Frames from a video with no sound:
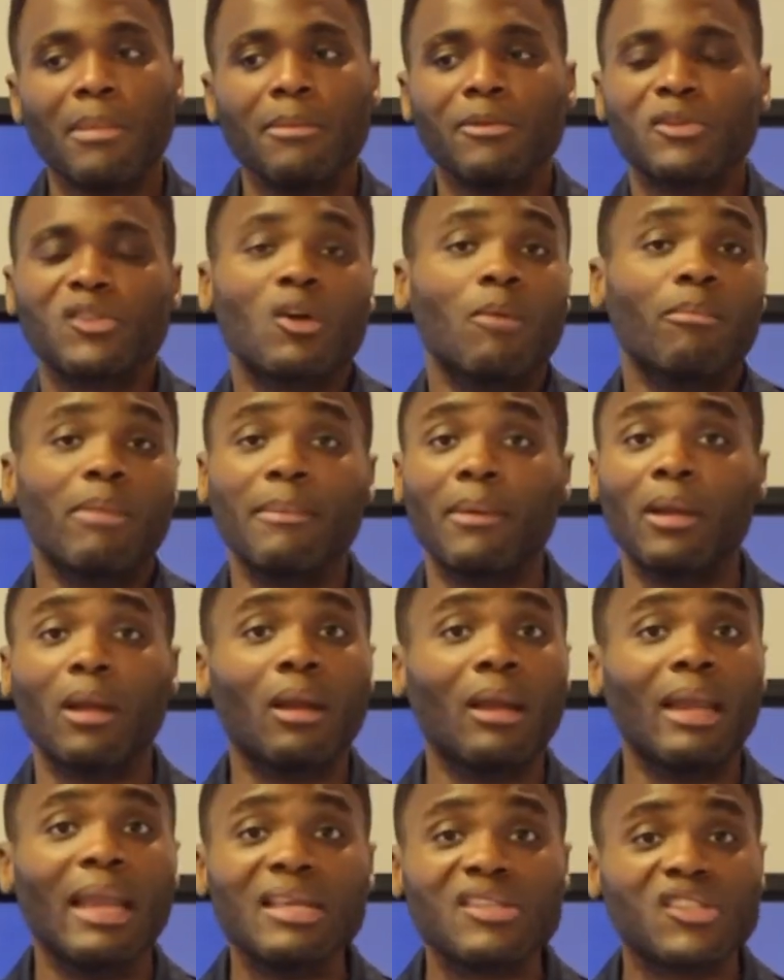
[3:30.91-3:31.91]
some people are
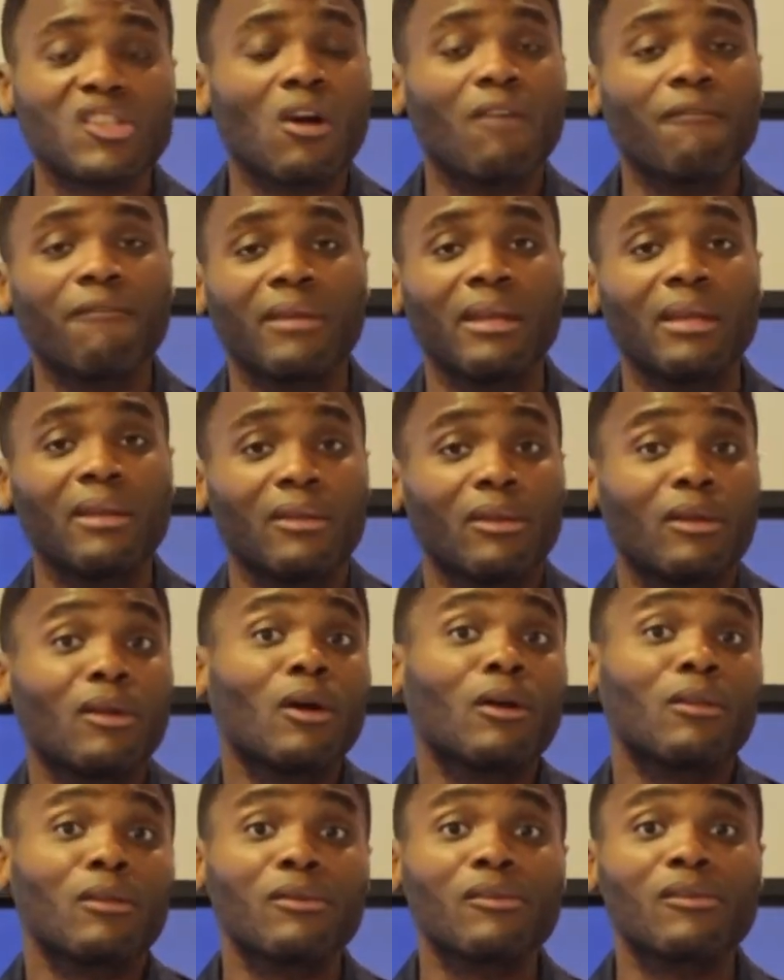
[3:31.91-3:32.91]
less confident than
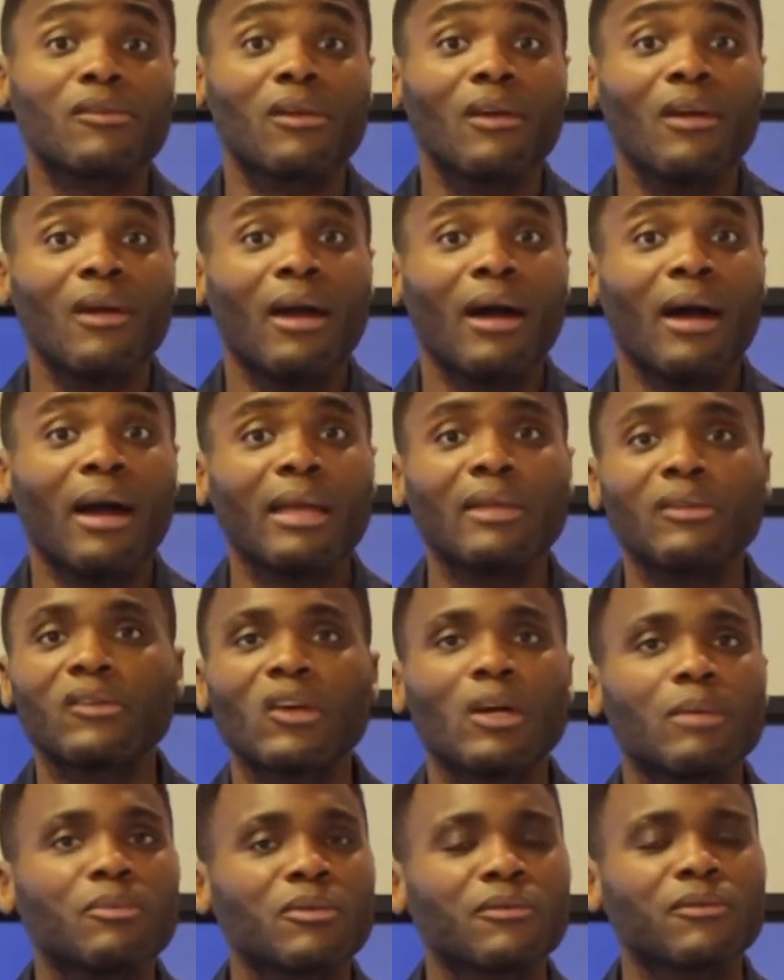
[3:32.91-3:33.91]
others, in
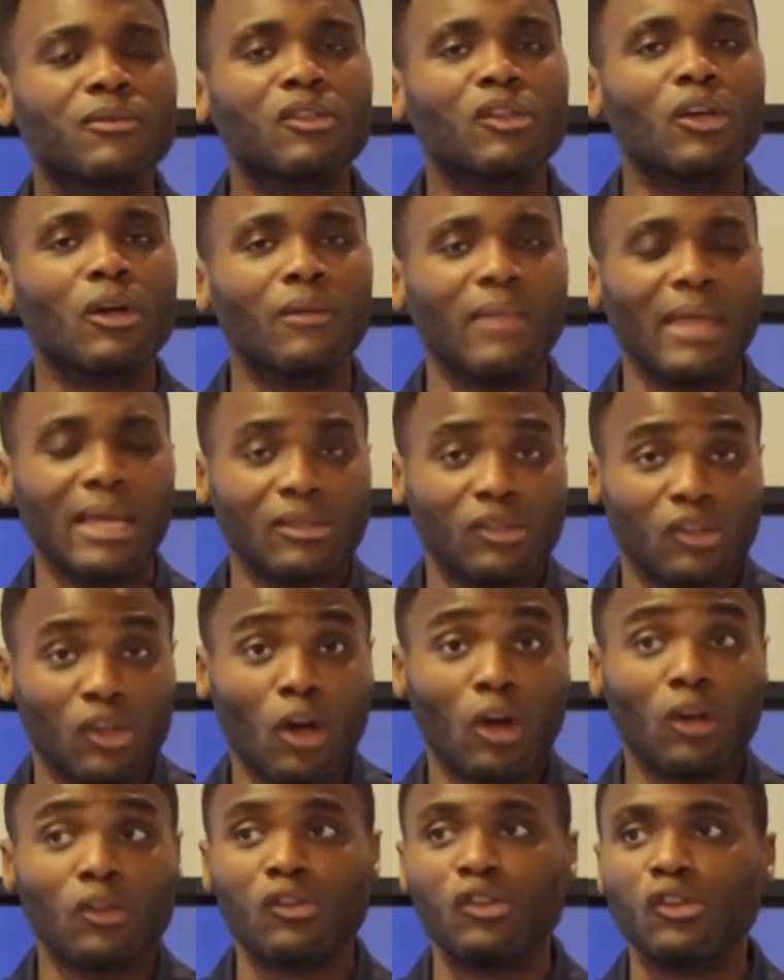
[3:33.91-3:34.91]
terms of their
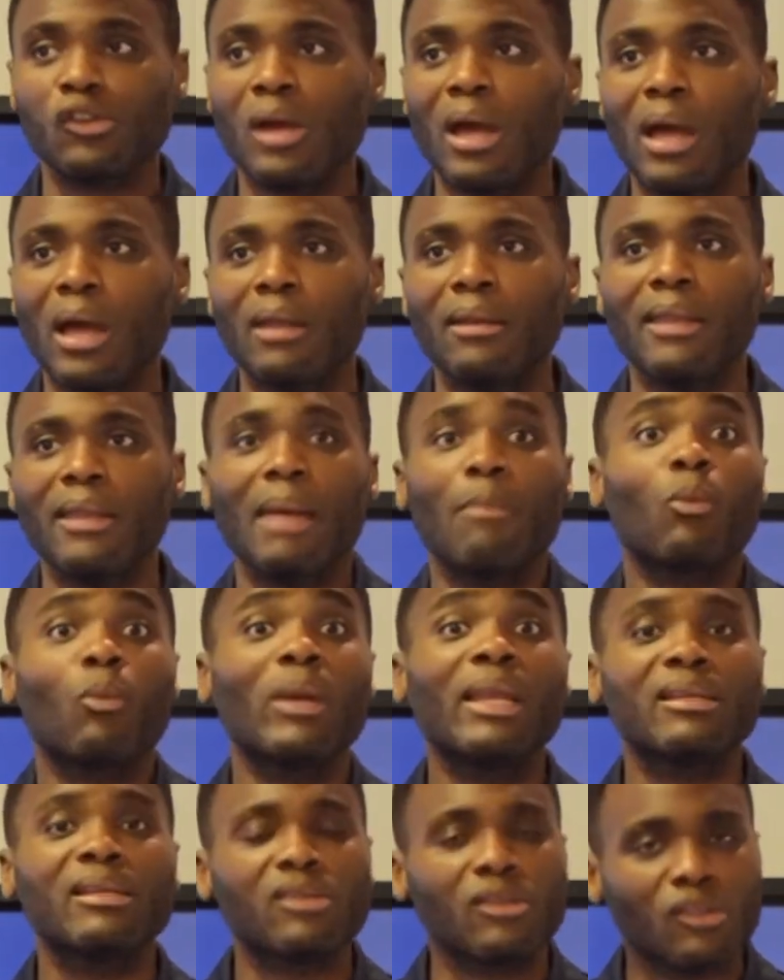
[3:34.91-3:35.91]
touch and them
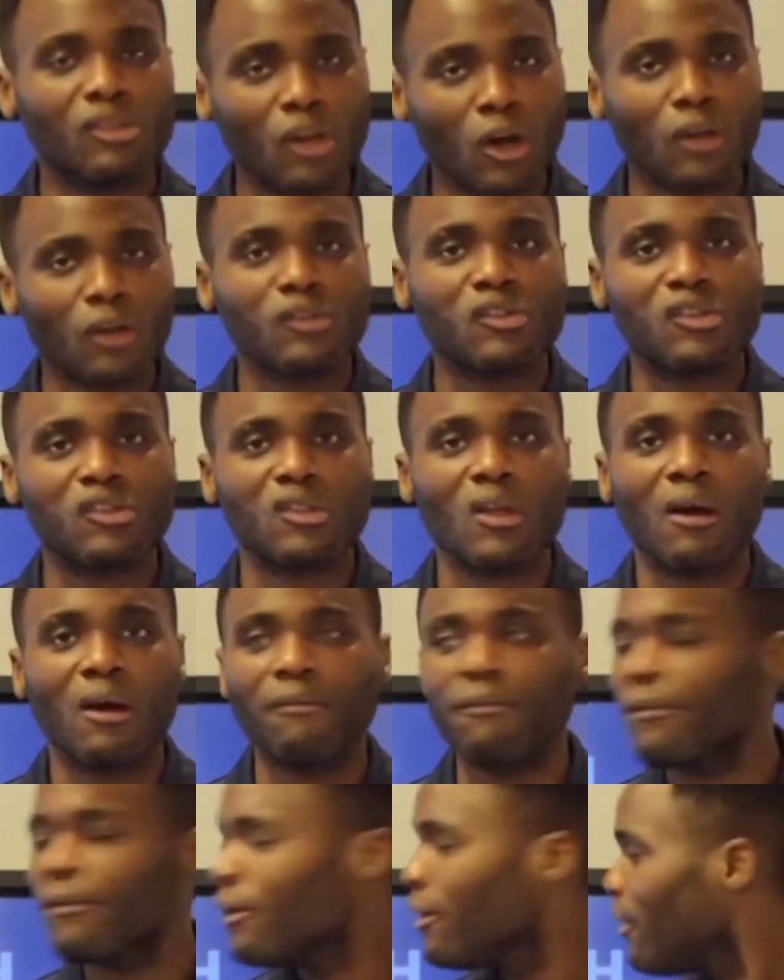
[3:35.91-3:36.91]
willing to touch
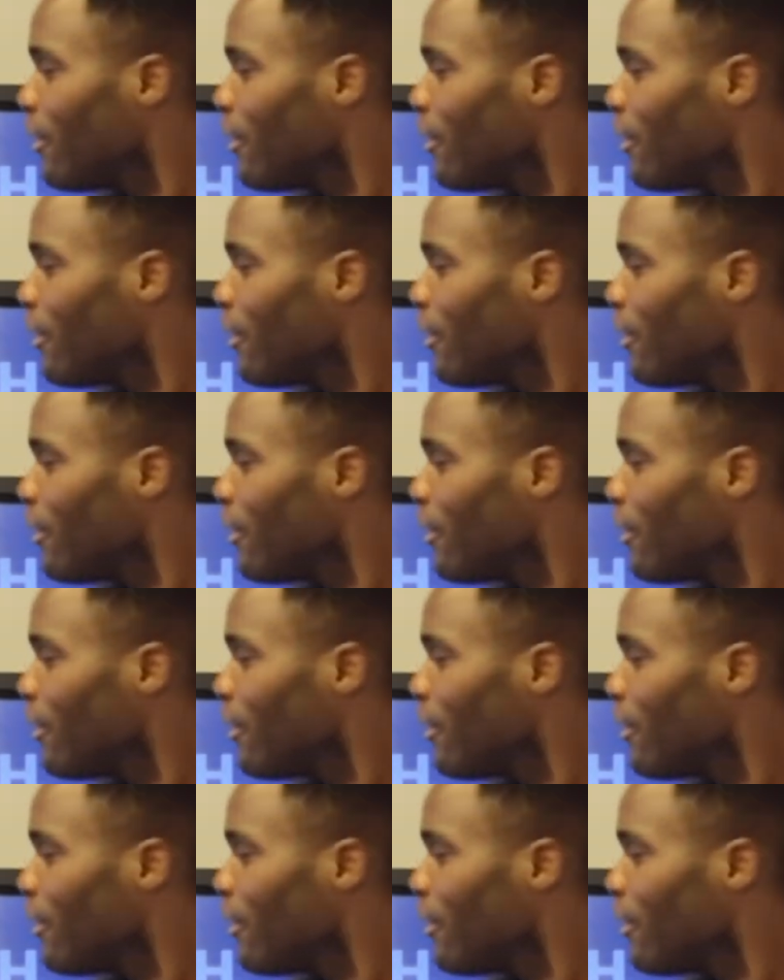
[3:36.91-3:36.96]
stuff.